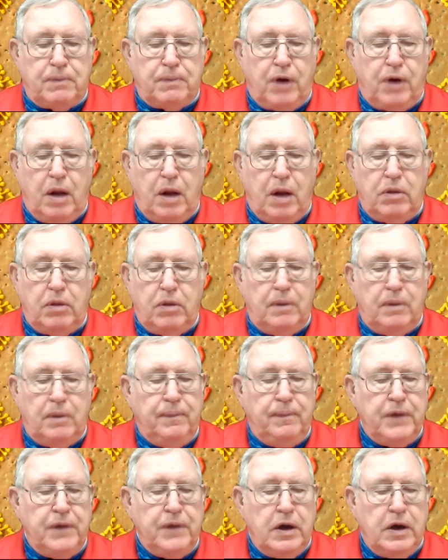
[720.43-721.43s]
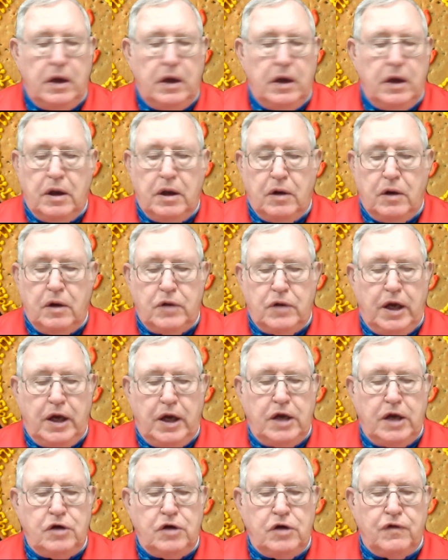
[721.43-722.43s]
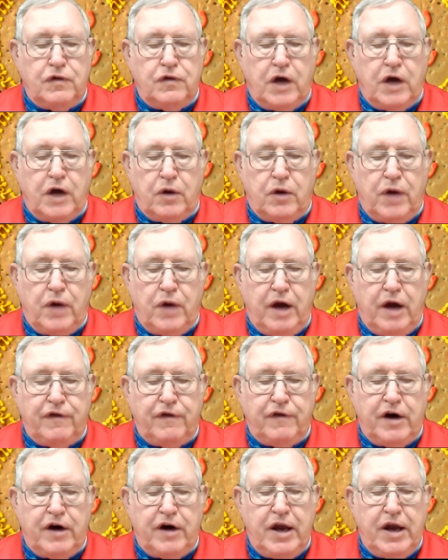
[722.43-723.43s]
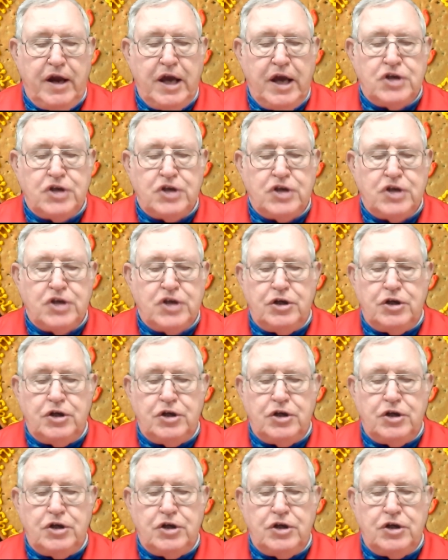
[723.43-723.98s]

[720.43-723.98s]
problem. Okay, you've got to write a variation.